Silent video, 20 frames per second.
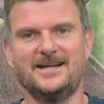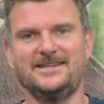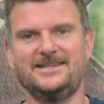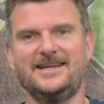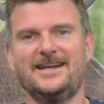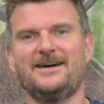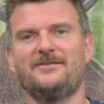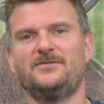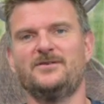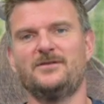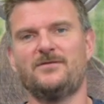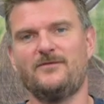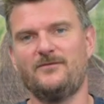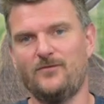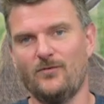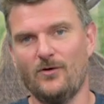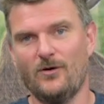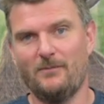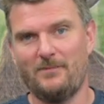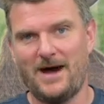and I did have the
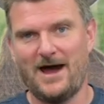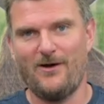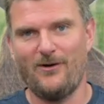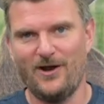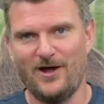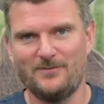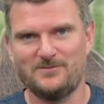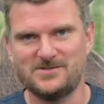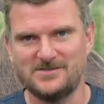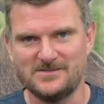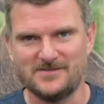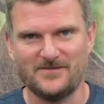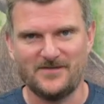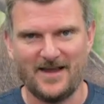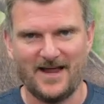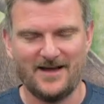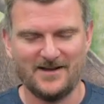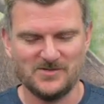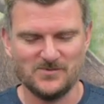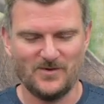four barrel options for
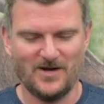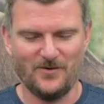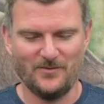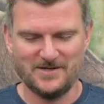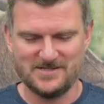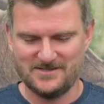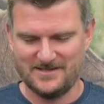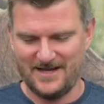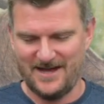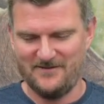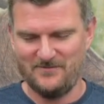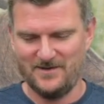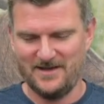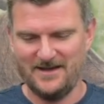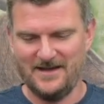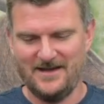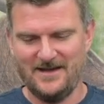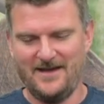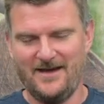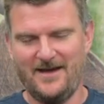that as well, which gave me
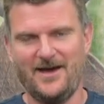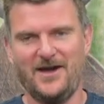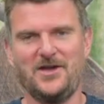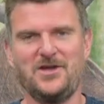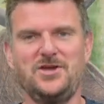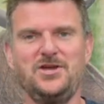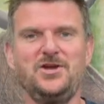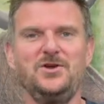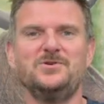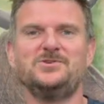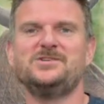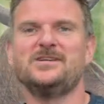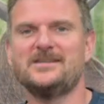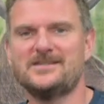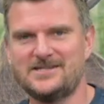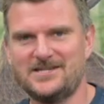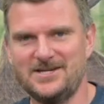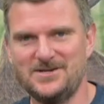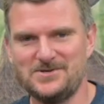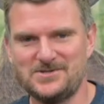a huge
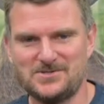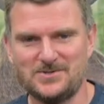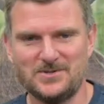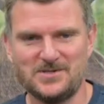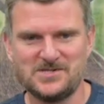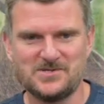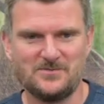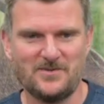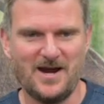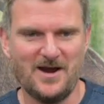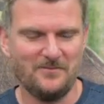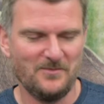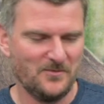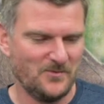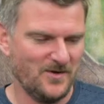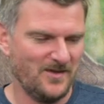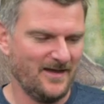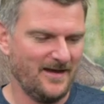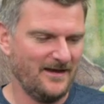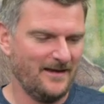excuse to experiment
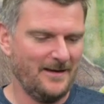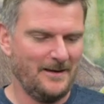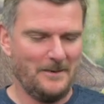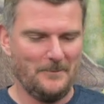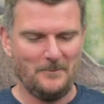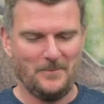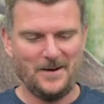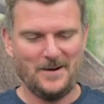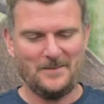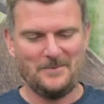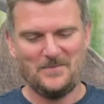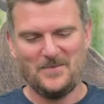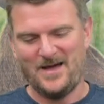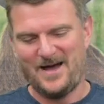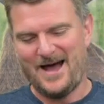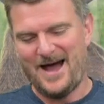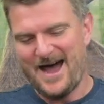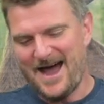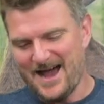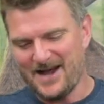with it. But
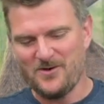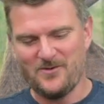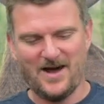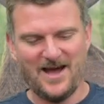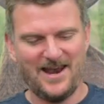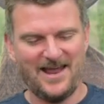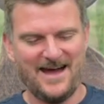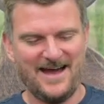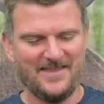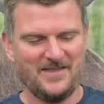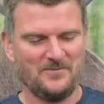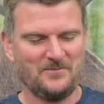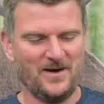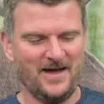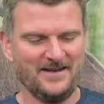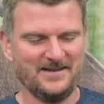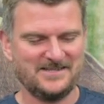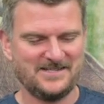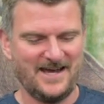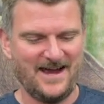I quite like the
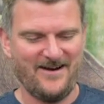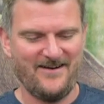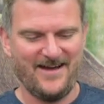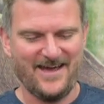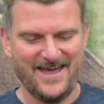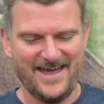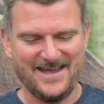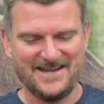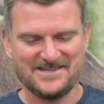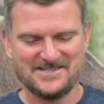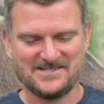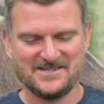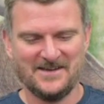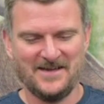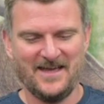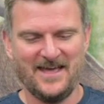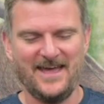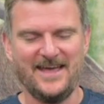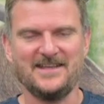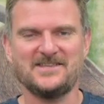Panthera. It's,
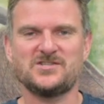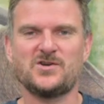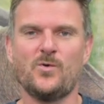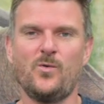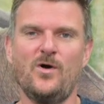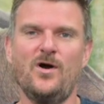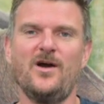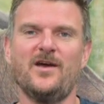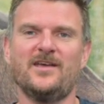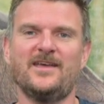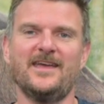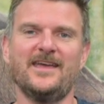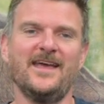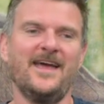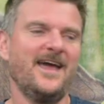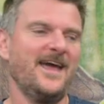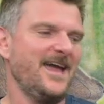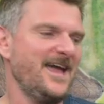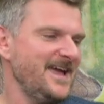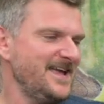it's quirky.
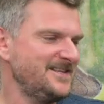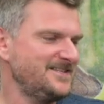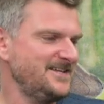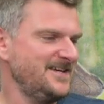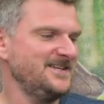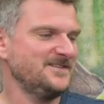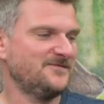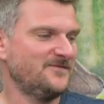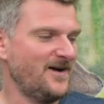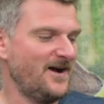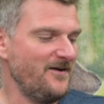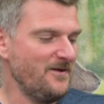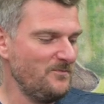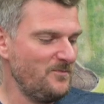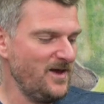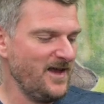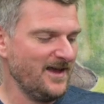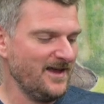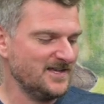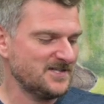It is very
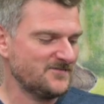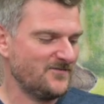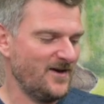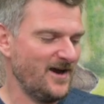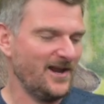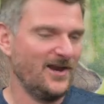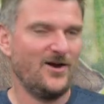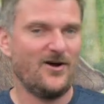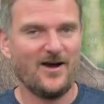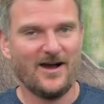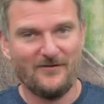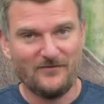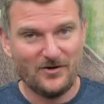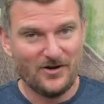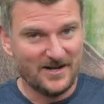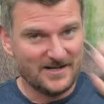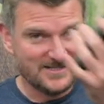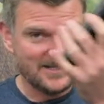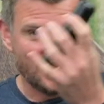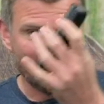big, it's very long. I've
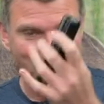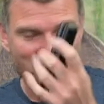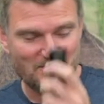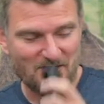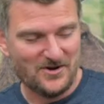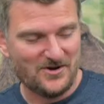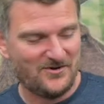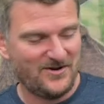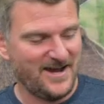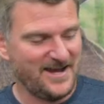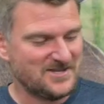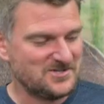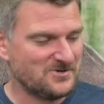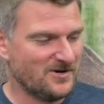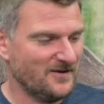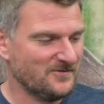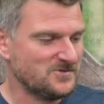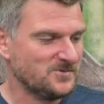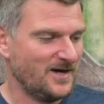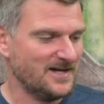got to take the moderator
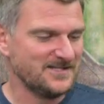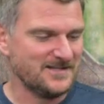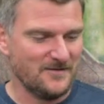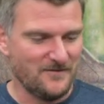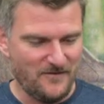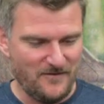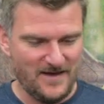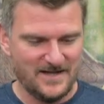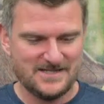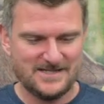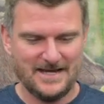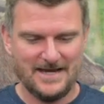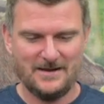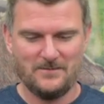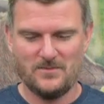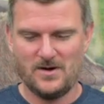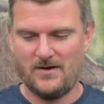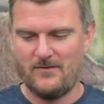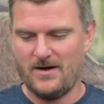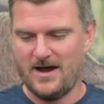off to actually fit it
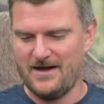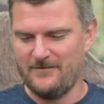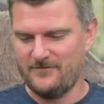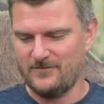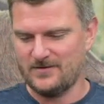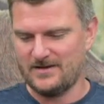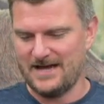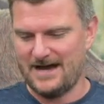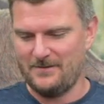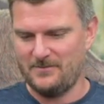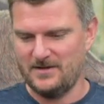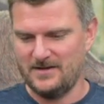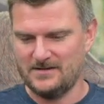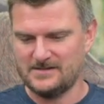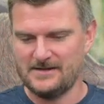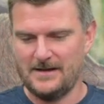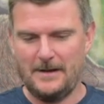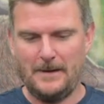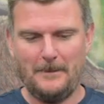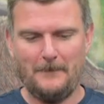in my rifle
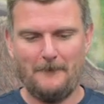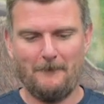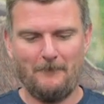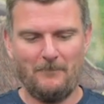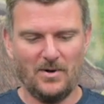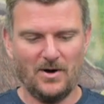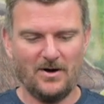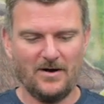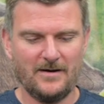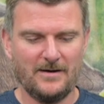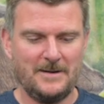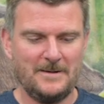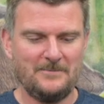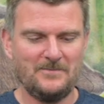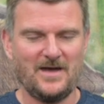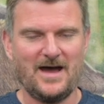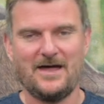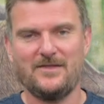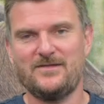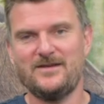cabinets, but
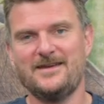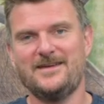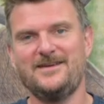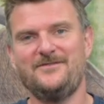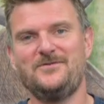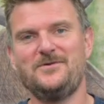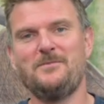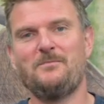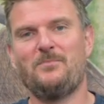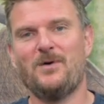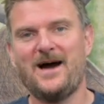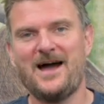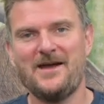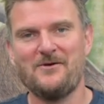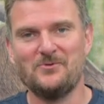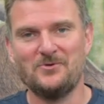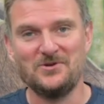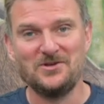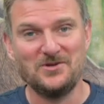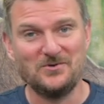I think if you buy
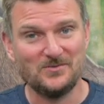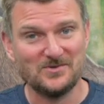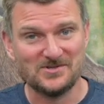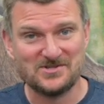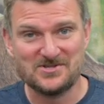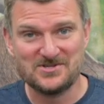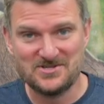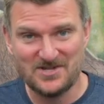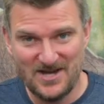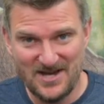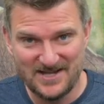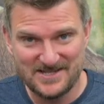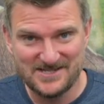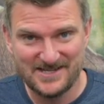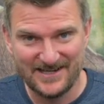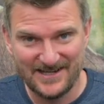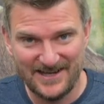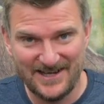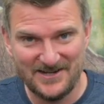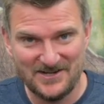one, you will
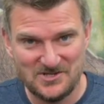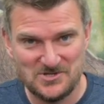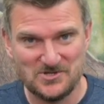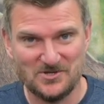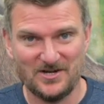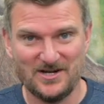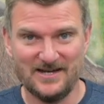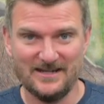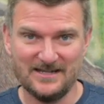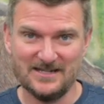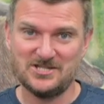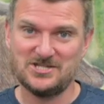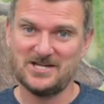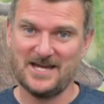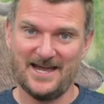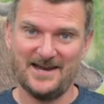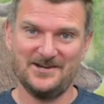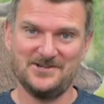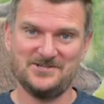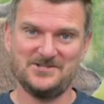certainly enjoy the
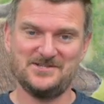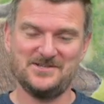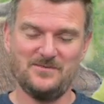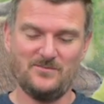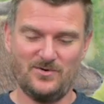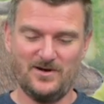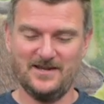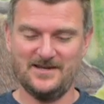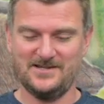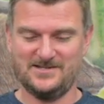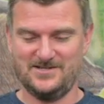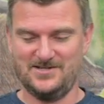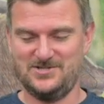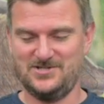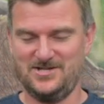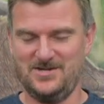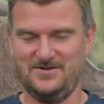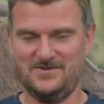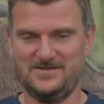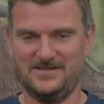challenges it brings to
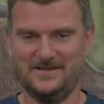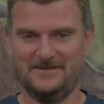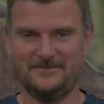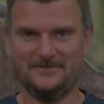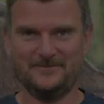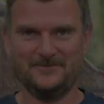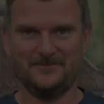shooting.